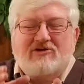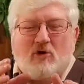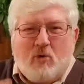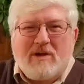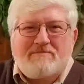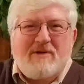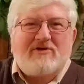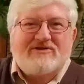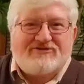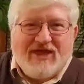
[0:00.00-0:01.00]
quit
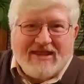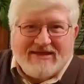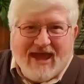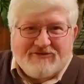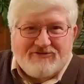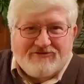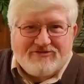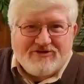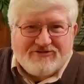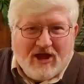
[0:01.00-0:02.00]
building sandcastles
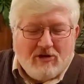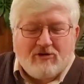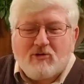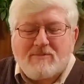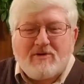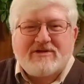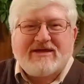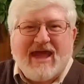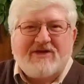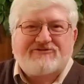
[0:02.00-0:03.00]
in the sky, or quit building
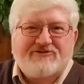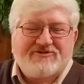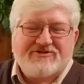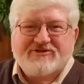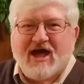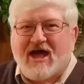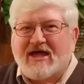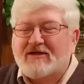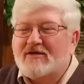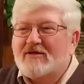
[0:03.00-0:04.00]
castles in the sky."